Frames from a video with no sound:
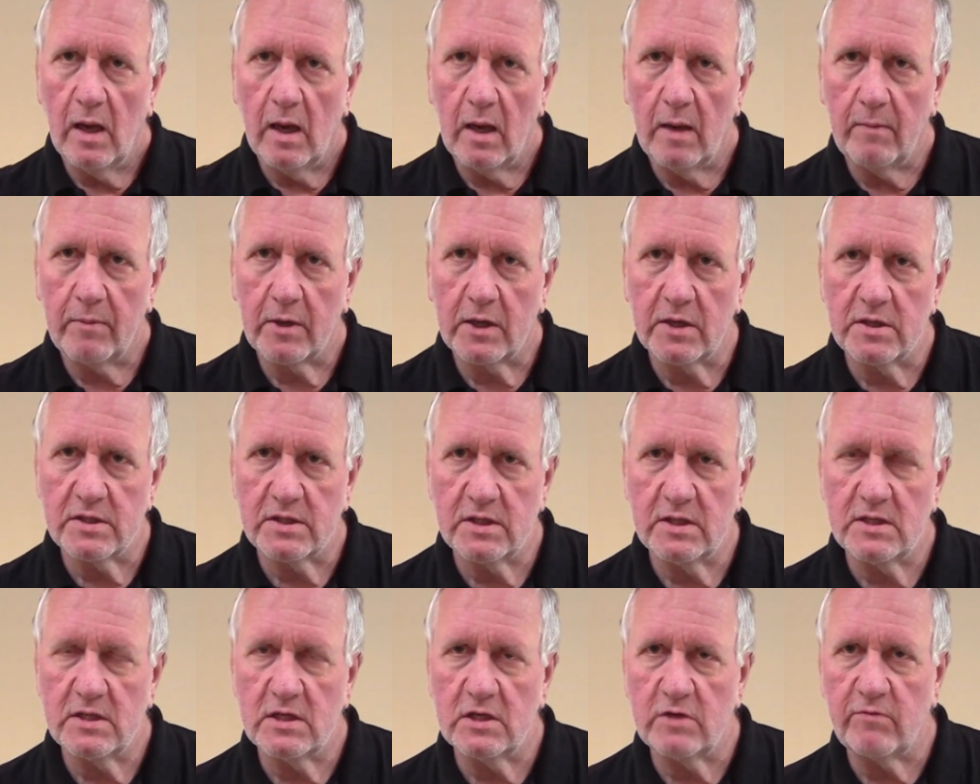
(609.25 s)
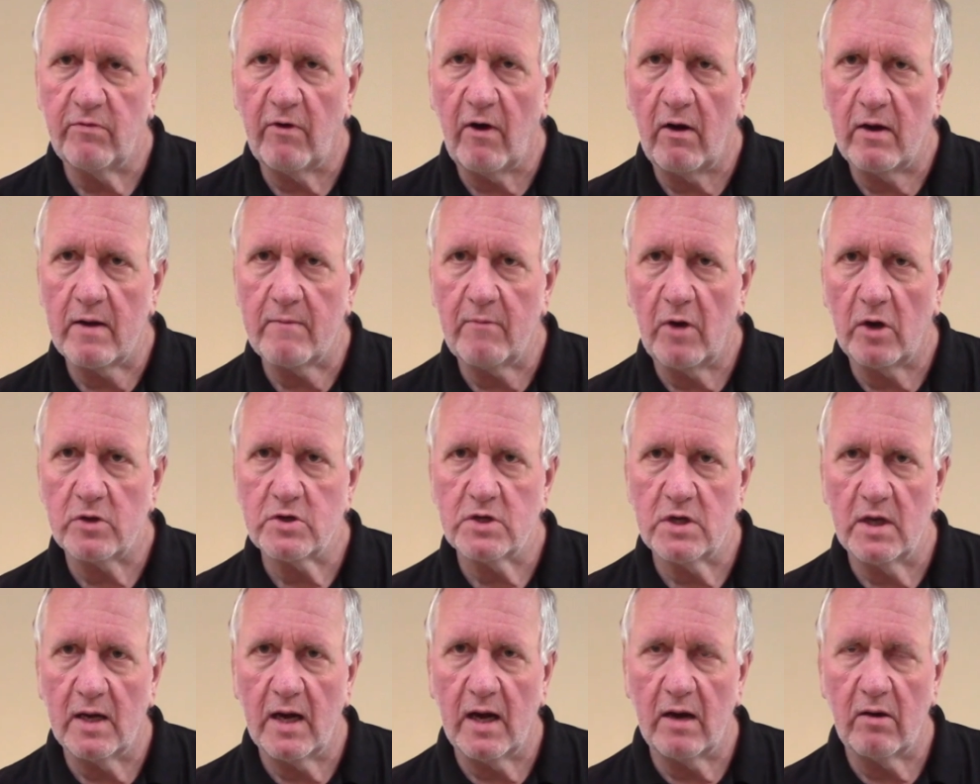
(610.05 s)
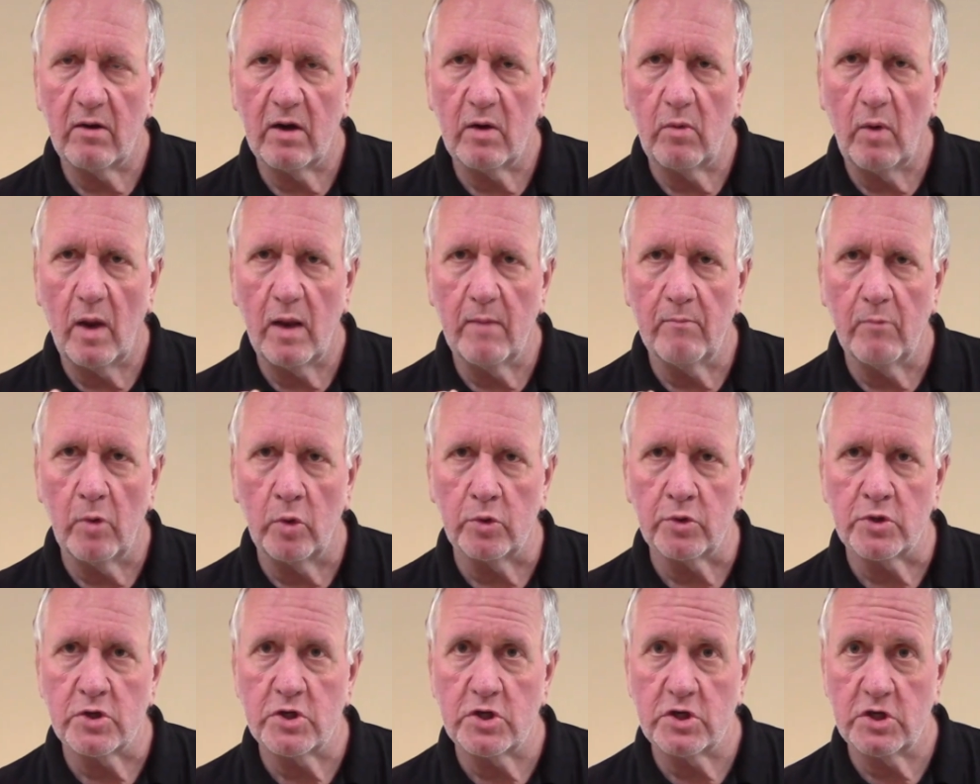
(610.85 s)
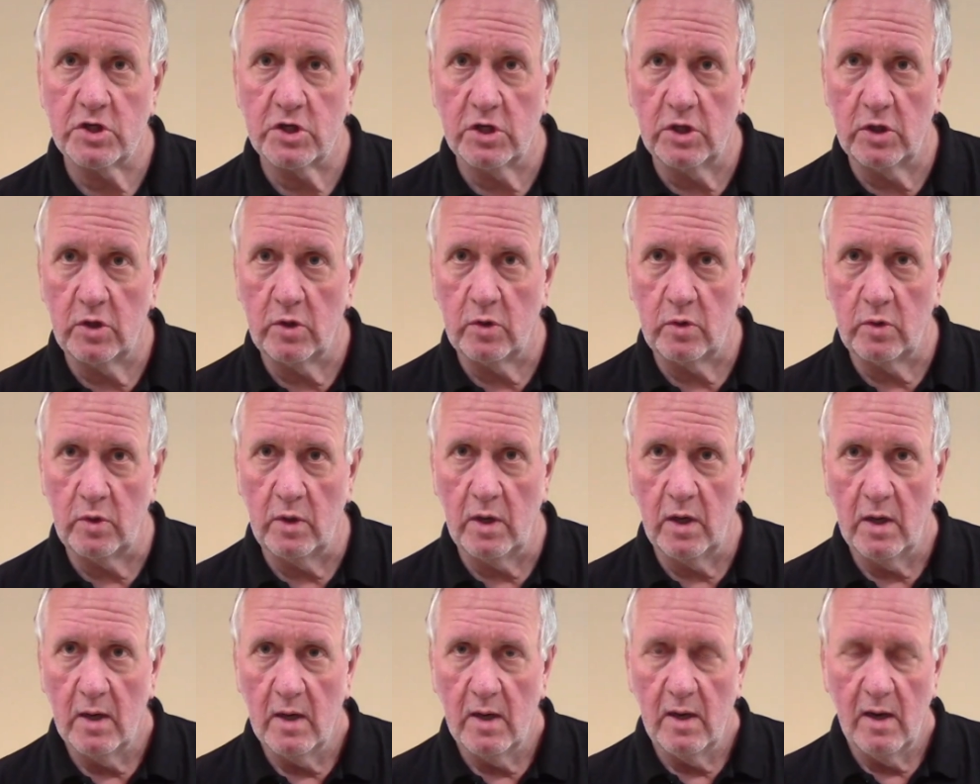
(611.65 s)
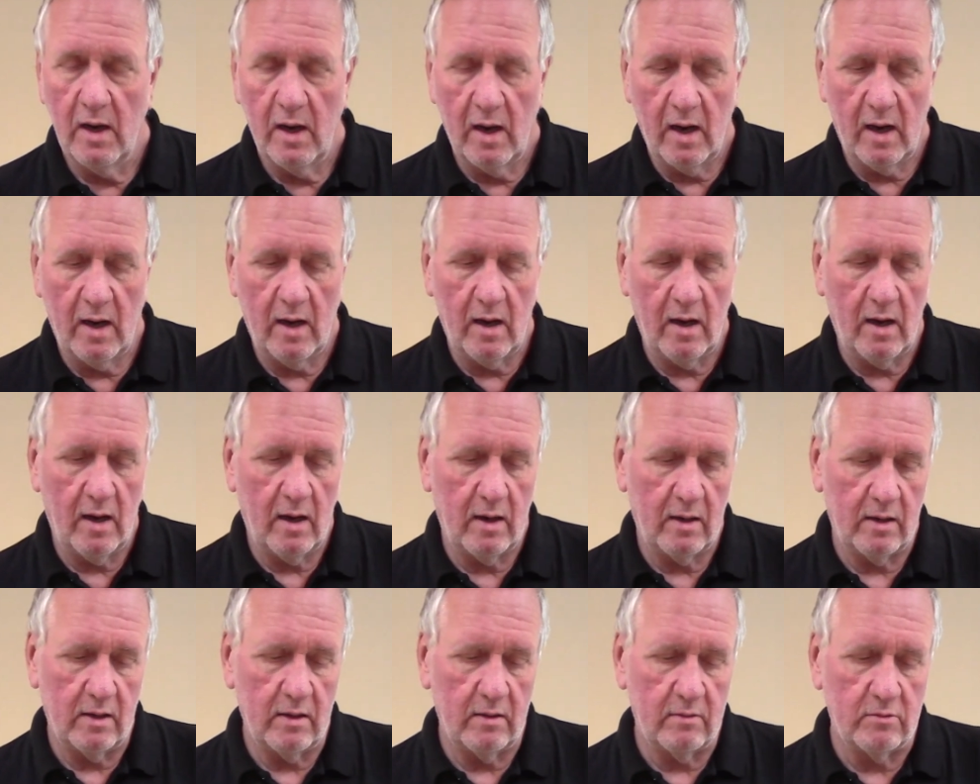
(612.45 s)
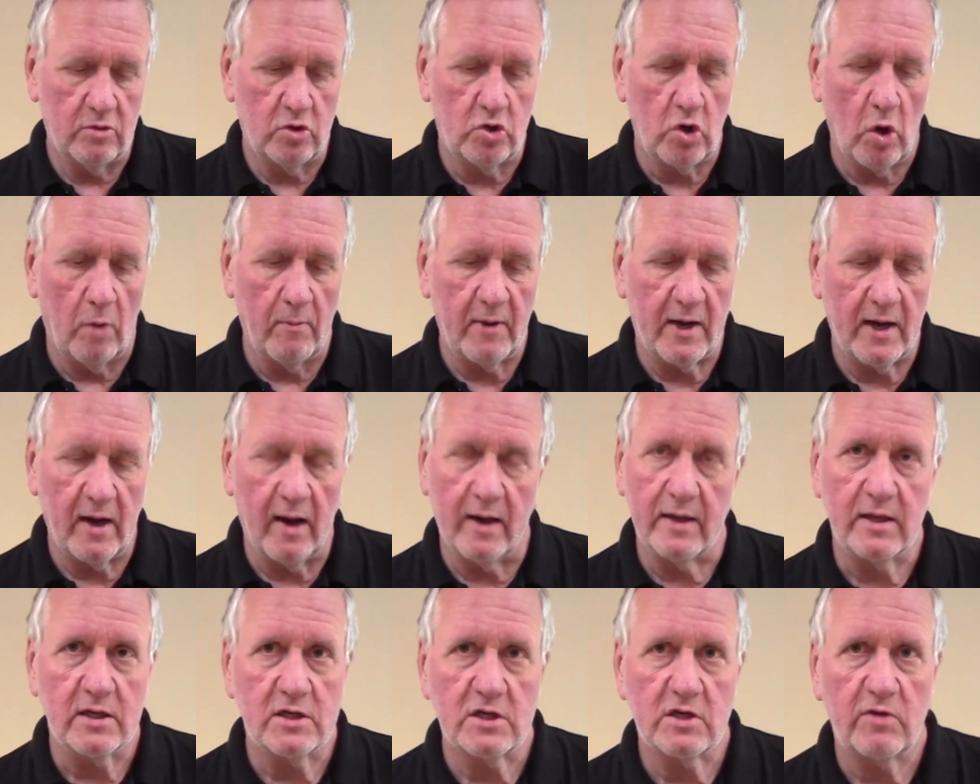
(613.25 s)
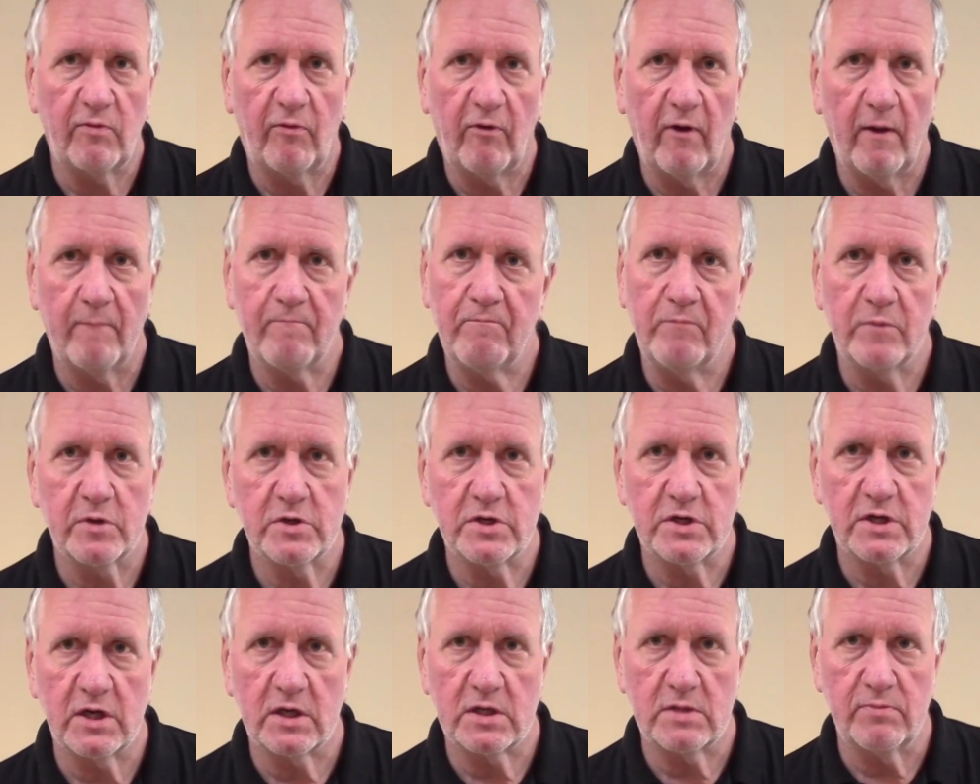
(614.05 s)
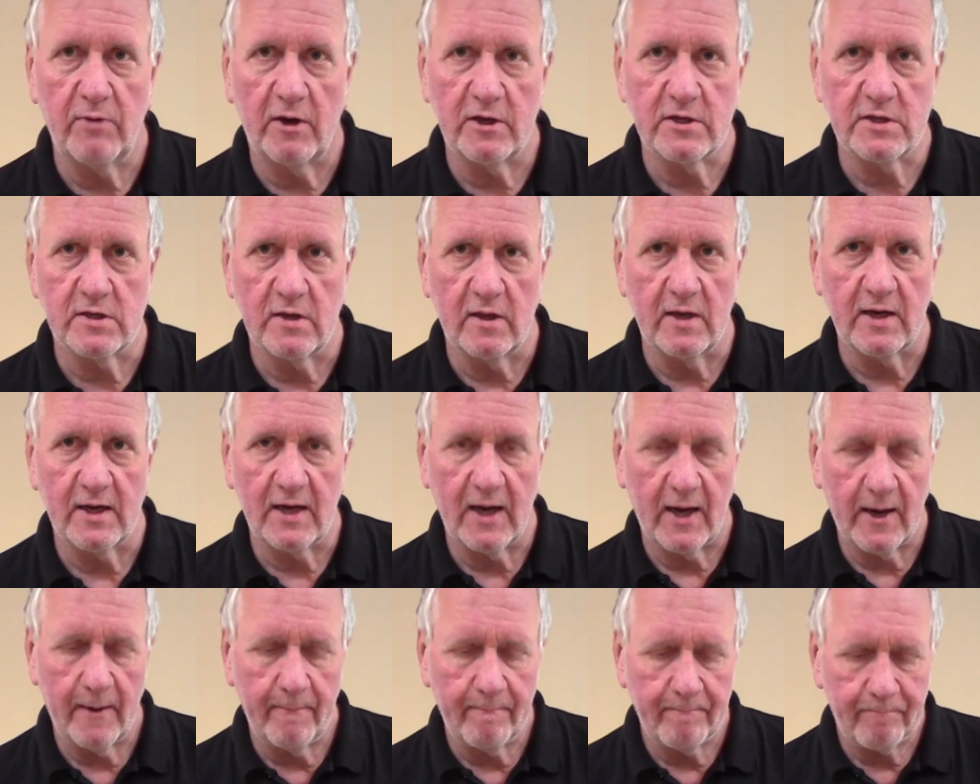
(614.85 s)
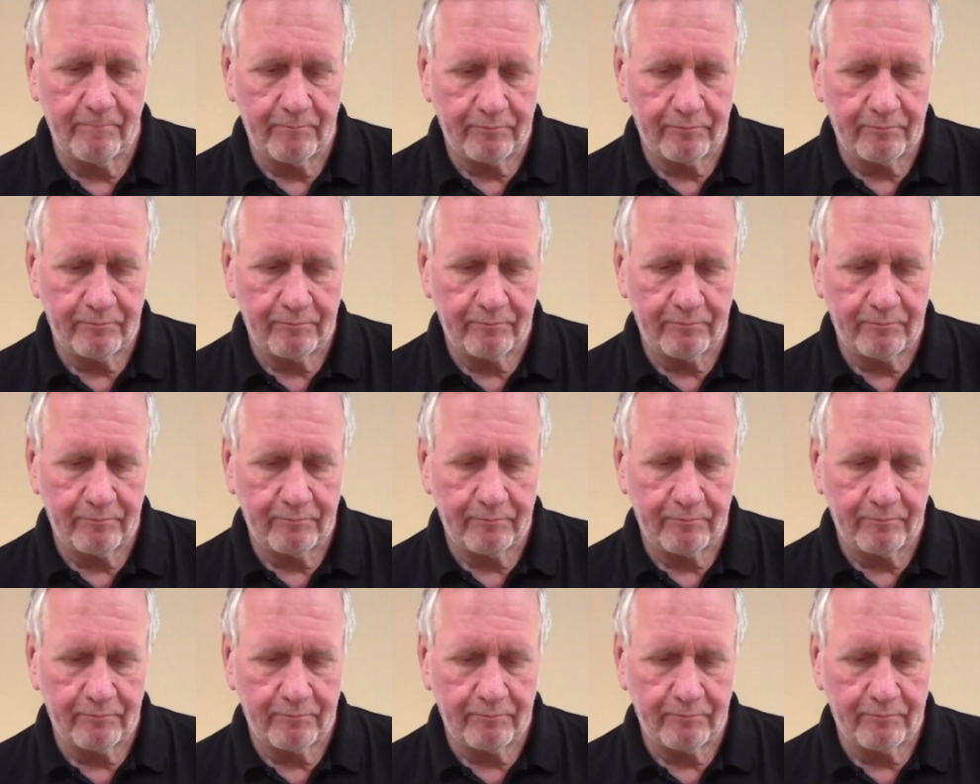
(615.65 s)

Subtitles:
because this is very much an area where the monsoon dominates for 6 months of the year.